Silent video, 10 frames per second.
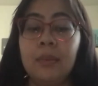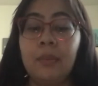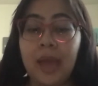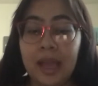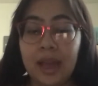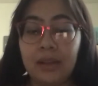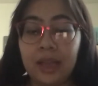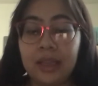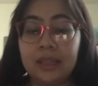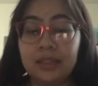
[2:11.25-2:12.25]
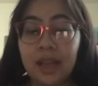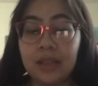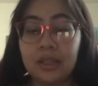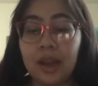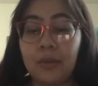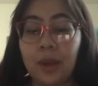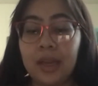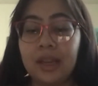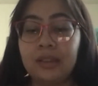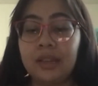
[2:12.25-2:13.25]
Pay outline. Attach. Now
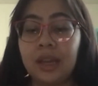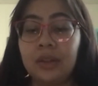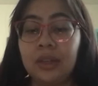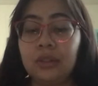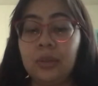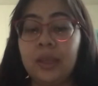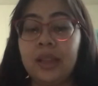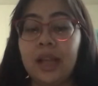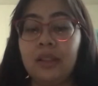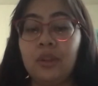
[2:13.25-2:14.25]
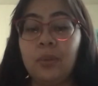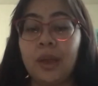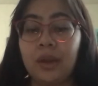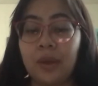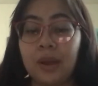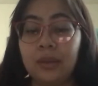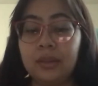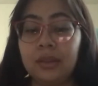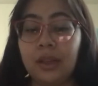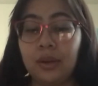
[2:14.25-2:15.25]
right and down and swing that loop and around
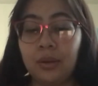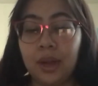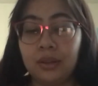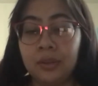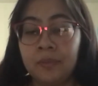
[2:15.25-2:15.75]
and around.